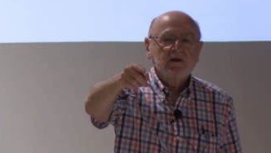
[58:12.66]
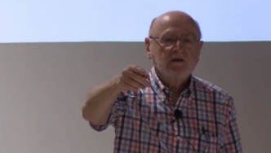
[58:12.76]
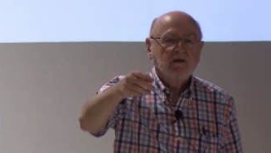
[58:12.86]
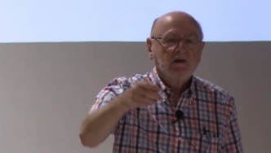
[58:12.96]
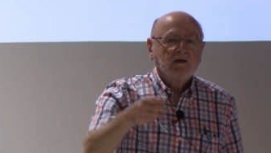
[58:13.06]

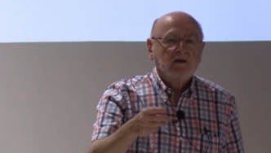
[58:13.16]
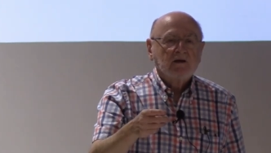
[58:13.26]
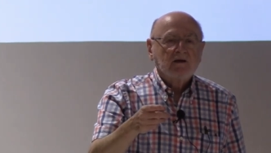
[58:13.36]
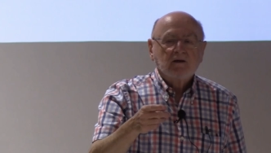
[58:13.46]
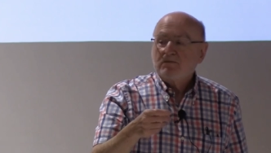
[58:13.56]
The
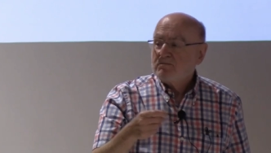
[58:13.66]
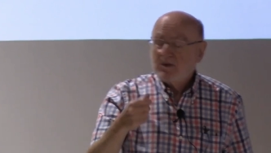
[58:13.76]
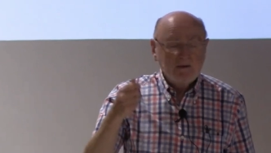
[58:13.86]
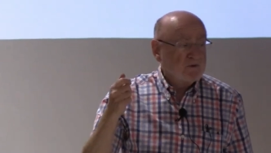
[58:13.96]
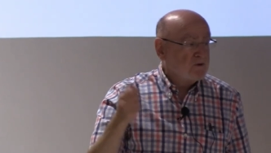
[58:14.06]

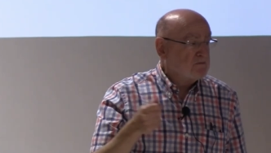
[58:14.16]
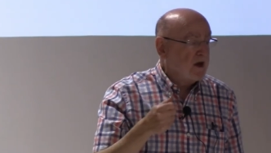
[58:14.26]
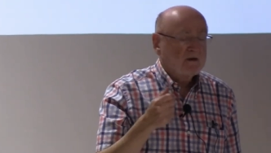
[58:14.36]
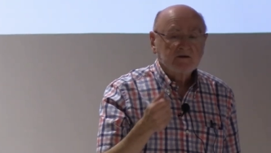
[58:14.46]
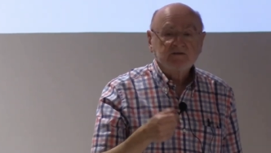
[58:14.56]
people with
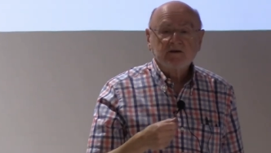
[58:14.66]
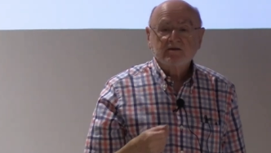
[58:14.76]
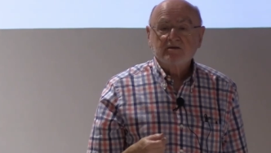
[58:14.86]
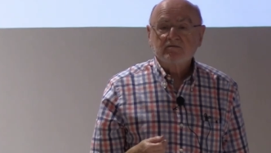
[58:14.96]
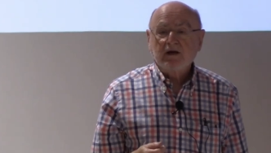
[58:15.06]

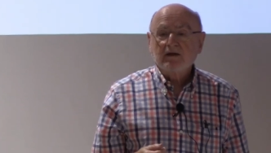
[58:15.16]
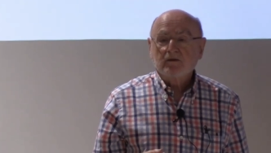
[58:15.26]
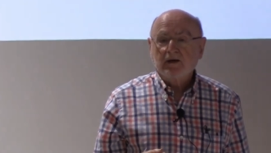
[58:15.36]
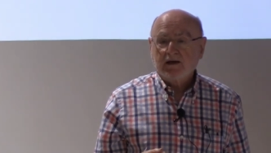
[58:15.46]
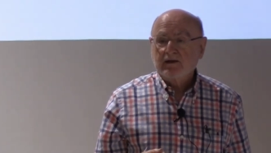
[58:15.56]
microphones have
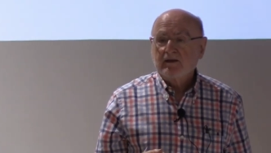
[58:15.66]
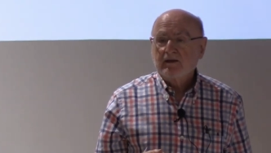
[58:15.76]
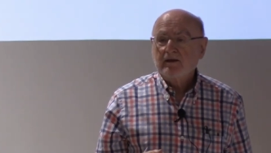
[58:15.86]
run away.